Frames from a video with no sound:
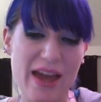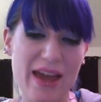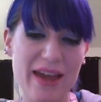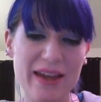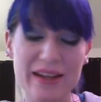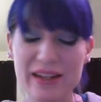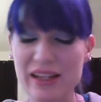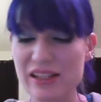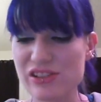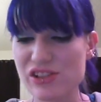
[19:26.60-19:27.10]

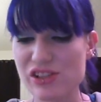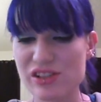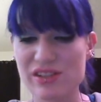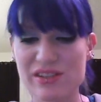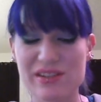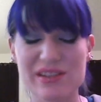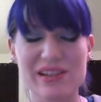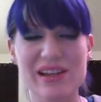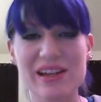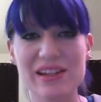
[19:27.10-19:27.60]
And I
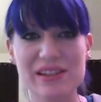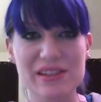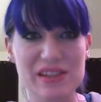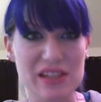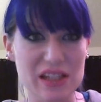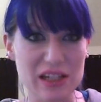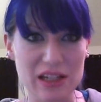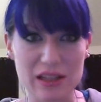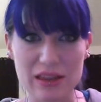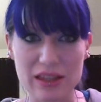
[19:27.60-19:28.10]

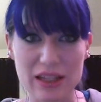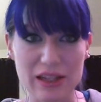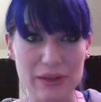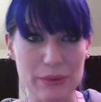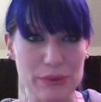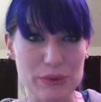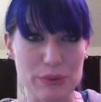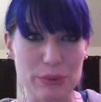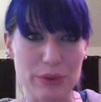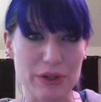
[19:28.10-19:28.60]
didn't think it
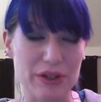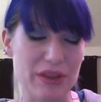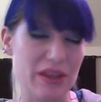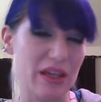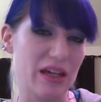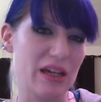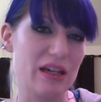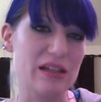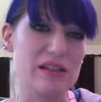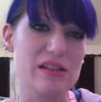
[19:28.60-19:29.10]
was worth
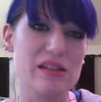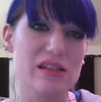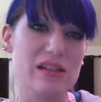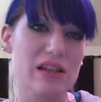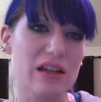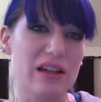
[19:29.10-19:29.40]
it.